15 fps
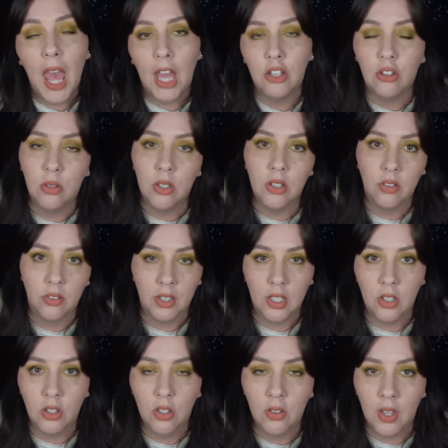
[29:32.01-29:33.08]
And 2 years
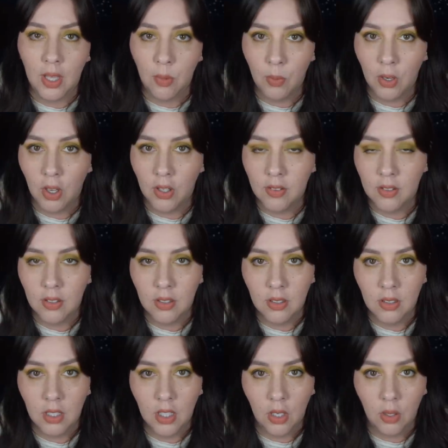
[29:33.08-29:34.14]
later, they went on
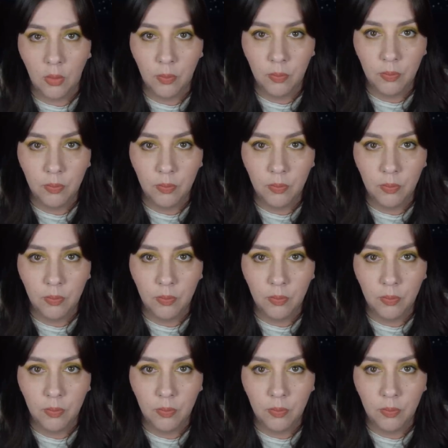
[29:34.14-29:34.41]
to, you know,